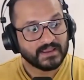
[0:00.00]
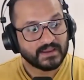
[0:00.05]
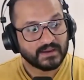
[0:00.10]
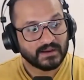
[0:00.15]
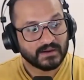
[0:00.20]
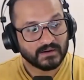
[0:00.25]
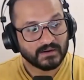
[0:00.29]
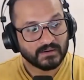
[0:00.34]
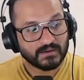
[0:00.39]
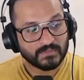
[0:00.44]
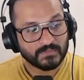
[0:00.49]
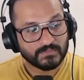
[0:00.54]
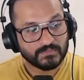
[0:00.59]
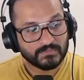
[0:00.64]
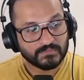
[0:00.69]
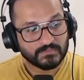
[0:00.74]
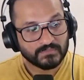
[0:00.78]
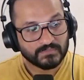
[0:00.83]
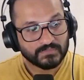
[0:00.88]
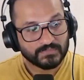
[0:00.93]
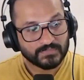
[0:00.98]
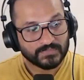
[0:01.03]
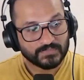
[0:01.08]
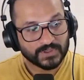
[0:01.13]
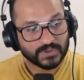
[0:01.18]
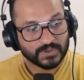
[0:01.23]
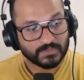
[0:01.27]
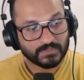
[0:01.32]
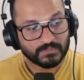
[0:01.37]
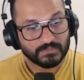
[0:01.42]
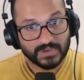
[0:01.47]
um,
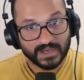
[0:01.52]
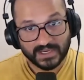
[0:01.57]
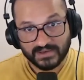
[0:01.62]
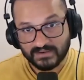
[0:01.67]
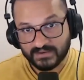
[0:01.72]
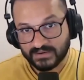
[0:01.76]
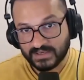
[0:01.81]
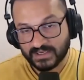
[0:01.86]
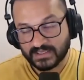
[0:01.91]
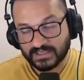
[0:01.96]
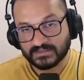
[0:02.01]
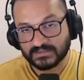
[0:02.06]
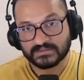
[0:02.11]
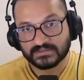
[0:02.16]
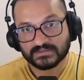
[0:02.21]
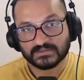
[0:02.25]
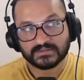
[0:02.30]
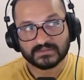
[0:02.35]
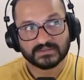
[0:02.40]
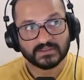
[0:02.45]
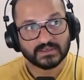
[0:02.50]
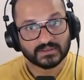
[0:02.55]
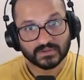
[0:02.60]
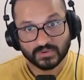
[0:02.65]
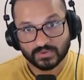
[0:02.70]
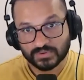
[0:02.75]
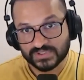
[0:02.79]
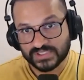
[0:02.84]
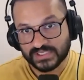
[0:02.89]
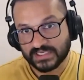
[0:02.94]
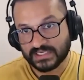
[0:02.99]
mentoring,
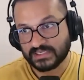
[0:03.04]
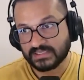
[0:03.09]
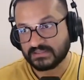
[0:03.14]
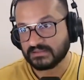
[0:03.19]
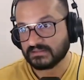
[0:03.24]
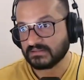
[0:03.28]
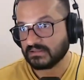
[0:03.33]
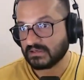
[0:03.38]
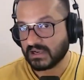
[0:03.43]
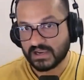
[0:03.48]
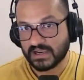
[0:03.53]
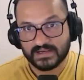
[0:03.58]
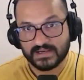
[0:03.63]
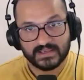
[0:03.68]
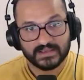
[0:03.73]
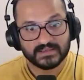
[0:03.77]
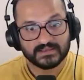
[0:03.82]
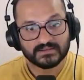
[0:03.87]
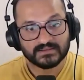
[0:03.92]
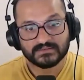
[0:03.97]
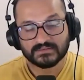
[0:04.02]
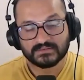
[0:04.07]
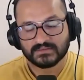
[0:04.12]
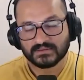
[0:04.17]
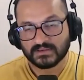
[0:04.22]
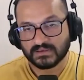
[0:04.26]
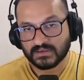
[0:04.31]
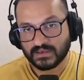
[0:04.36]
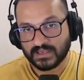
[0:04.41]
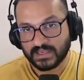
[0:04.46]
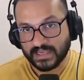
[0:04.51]
coaching, guiding,
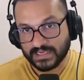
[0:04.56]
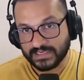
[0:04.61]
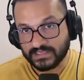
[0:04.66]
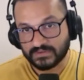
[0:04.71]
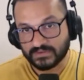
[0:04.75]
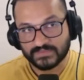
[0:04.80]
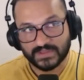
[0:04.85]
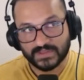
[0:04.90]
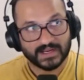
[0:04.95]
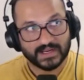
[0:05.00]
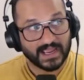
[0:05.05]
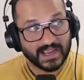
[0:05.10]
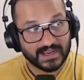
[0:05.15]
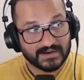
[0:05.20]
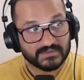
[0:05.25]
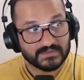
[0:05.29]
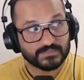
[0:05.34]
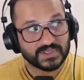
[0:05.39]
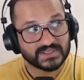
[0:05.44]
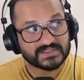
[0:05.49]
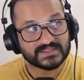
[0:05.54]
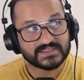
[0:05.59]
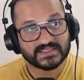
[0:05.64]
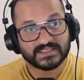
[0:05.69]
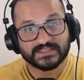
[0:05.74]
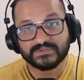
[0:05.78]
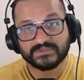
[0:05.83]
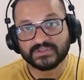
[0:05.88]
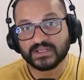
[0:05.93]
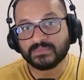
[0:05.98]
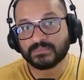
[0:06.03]
any of that. And plus,
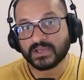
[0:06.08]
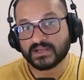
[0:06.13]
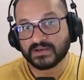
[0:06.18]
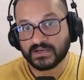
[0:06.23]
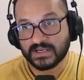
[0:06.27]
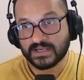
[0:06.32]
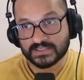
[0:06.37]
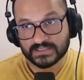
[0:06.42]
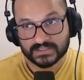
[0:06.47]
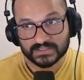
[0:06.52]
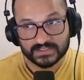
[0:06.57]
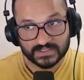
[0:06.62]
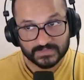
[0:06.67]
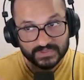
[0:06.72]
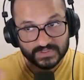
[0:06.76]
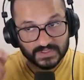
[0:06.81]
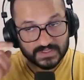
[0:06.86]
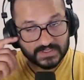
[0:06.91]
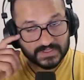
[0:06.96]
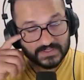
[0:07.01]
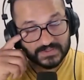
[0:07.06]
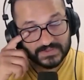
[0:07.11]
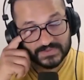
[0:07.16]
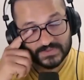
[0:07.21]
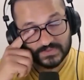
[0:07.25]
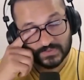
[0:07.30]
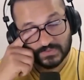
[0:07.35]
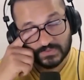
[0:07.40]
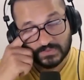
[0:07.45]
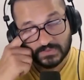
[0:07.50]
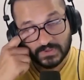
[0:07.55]
even in my relationships.
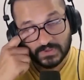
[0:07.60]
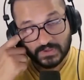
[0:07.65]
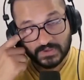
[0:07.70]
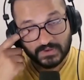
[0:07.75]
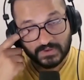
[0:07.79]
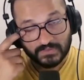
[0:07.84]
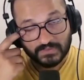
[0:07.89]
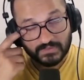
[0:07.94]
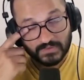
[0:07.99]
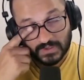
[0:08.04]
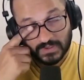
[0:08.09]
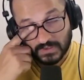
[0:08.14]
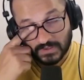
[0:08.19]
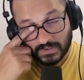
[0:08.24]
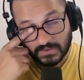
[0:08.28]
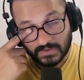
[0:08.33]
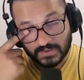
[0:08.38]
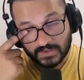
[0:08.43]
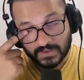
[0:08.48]
So, uh,